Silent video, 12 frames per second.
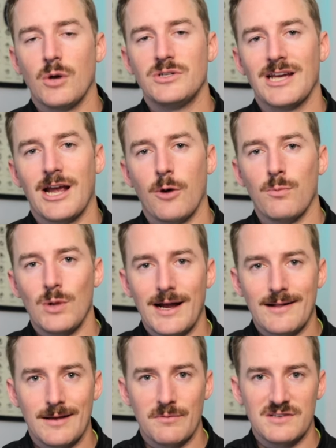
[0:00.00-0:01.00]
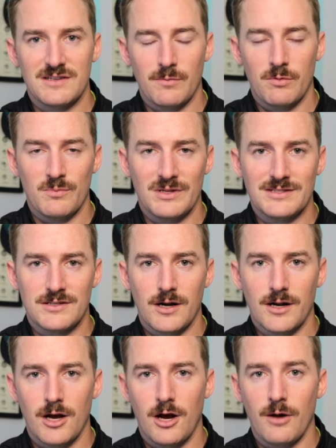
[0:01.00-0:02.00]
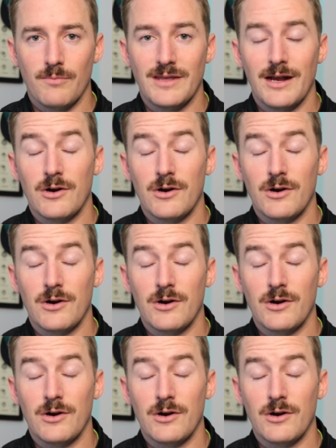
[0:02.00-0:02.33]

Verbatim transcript: Go check out blacklabelsupplements.com.